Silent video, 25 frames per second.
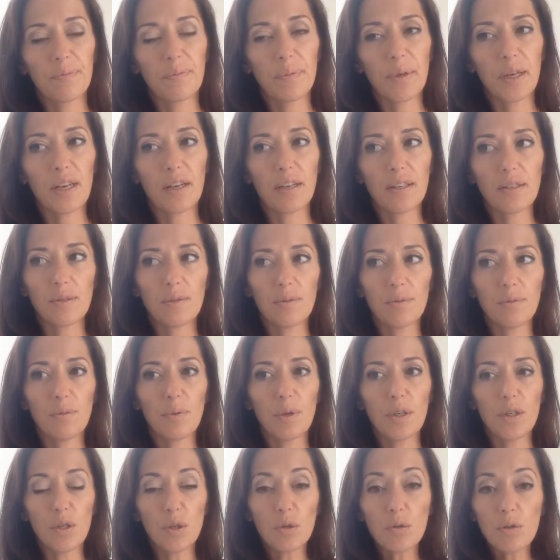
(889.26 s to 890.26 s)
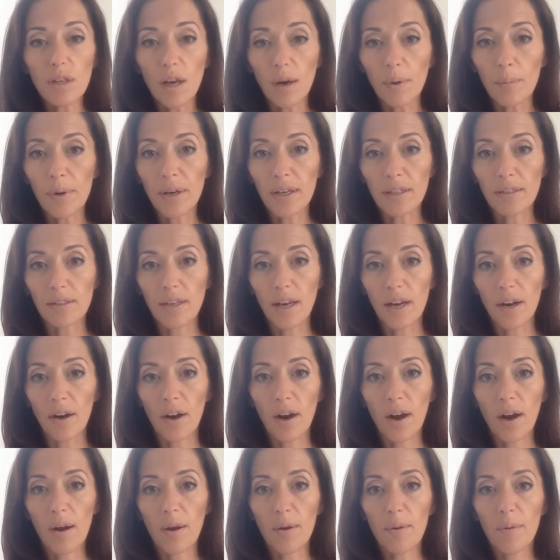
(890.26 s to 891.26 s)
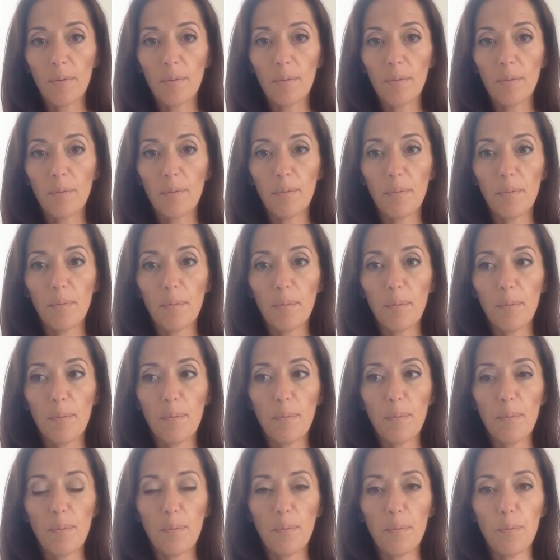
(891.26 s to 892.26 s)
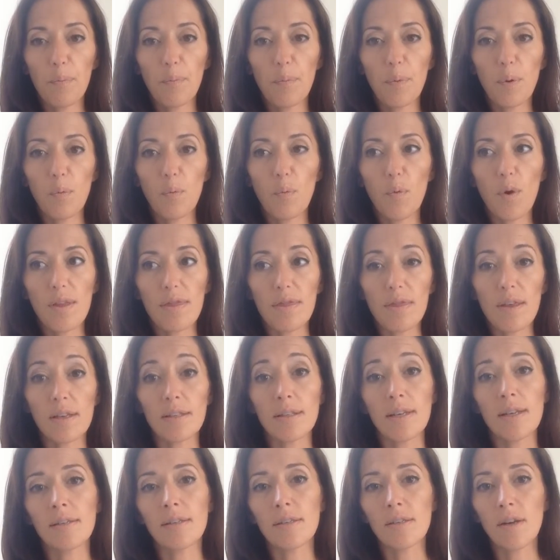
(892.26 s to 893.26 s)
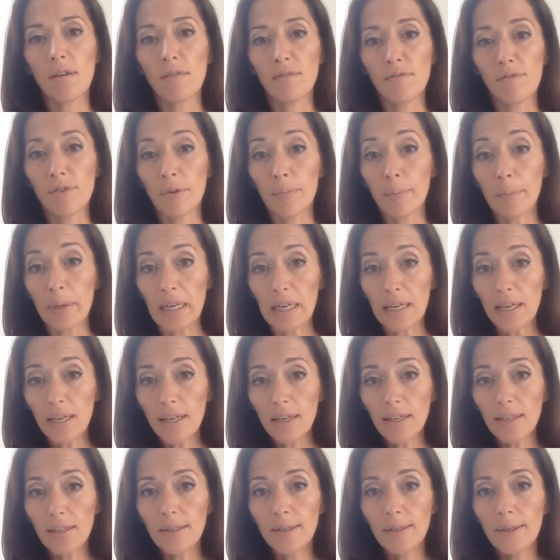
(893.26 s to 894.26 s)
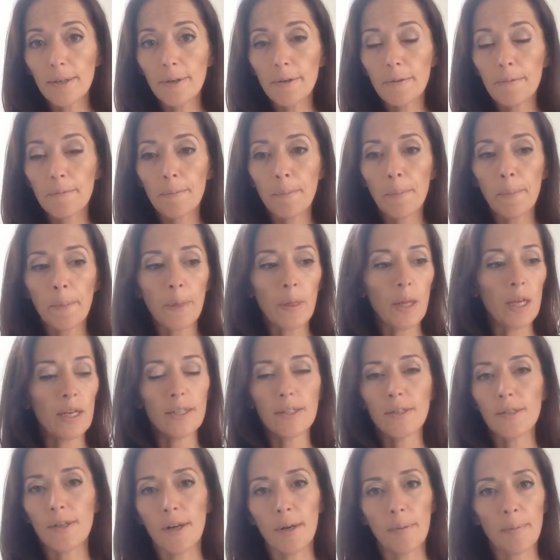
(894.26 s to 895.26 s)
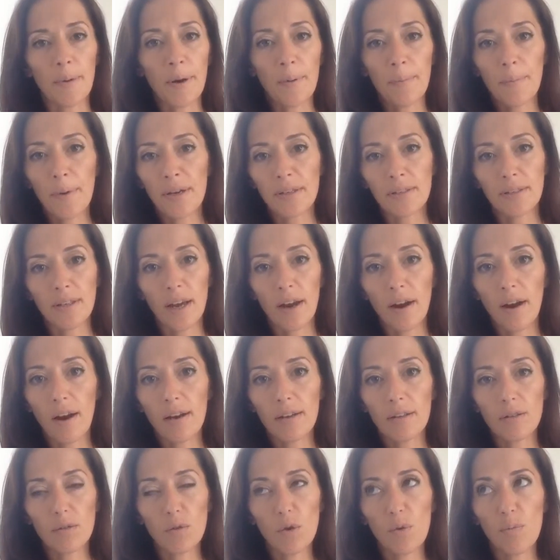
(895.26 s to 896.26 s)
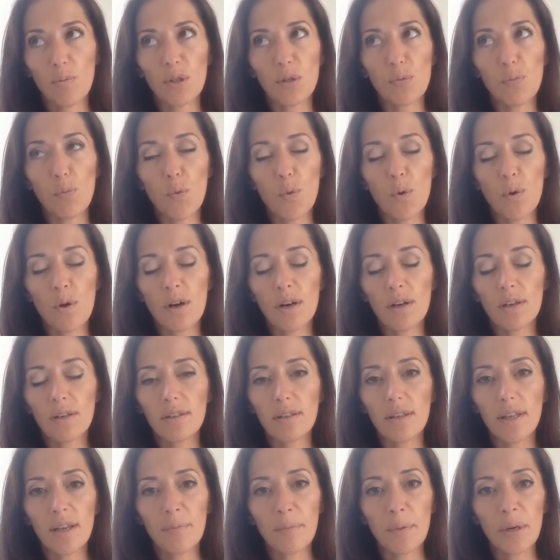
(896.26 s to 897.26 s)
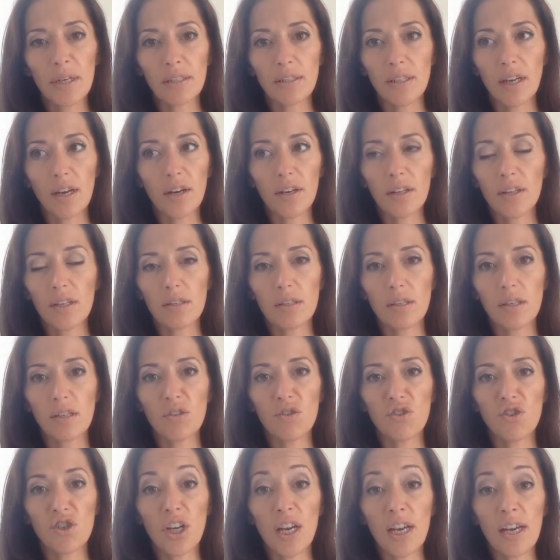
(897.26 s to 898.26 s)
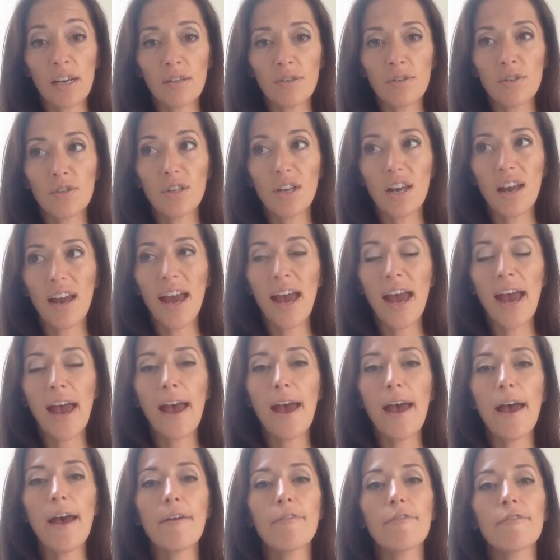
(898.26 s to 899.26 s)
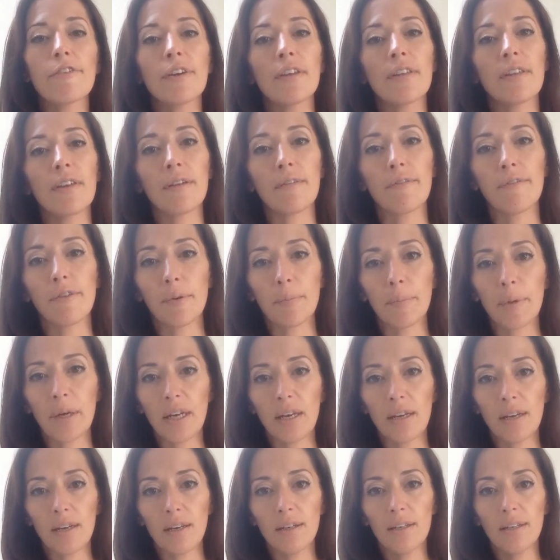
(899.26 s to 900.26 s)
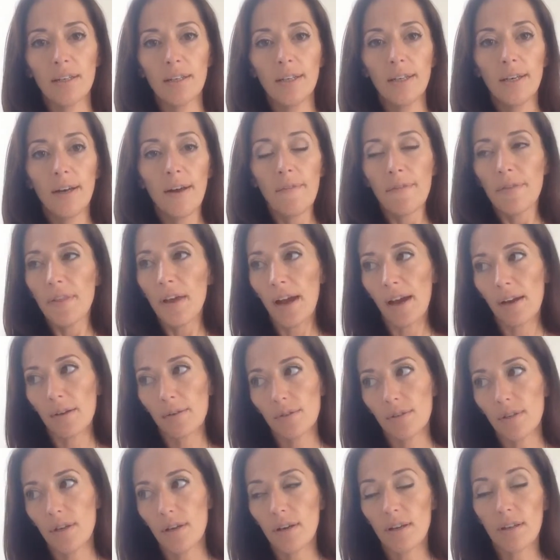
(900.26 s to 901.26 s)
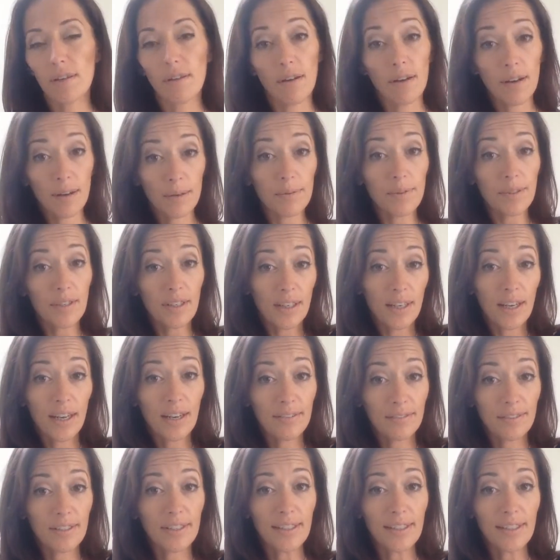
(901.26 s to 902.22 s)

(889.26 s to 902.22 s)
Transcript: because we do sell mascara. But what this has done for me It's not about mascara. It's so much more than mascara. This has changed everything for me. The house that I thought I was going to have